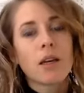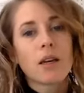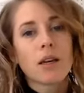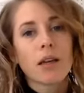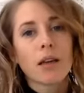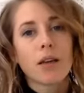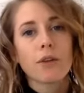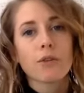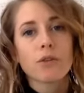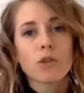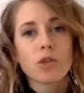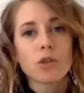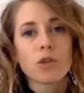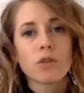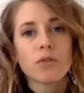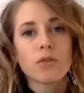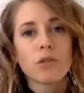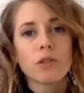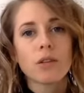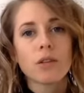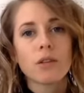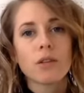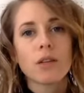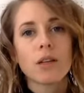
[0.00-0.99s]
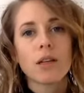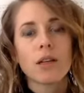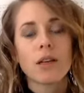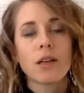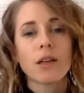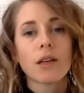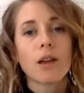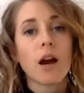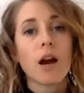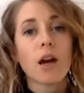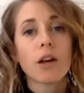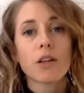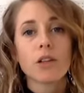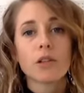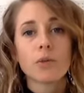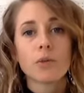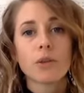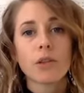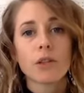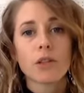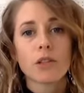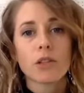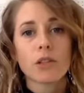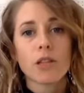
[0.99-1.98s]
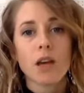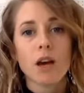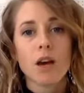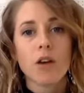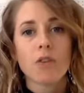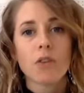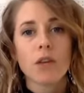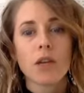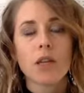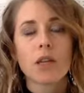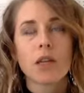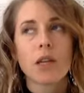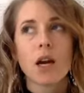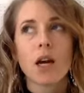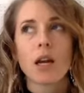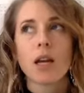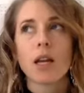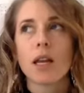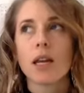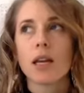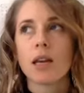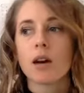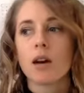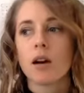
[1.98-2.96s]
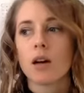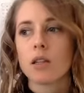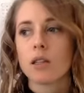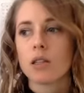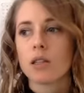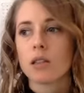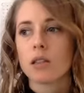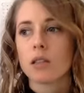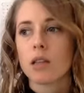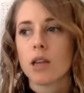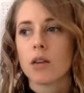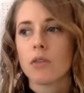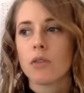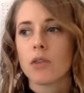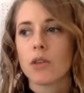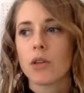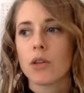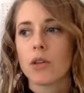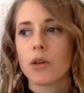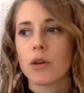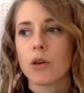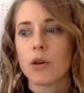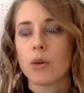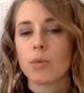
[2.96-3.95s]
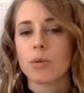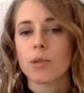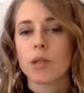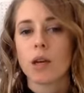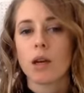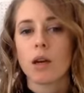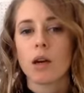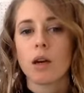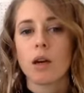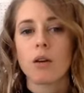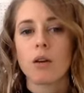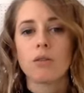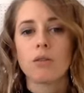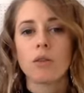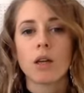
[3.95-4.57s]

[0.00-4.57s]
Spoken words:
kind of truthful and honest with yourself and not hang on to stuff in the hopes of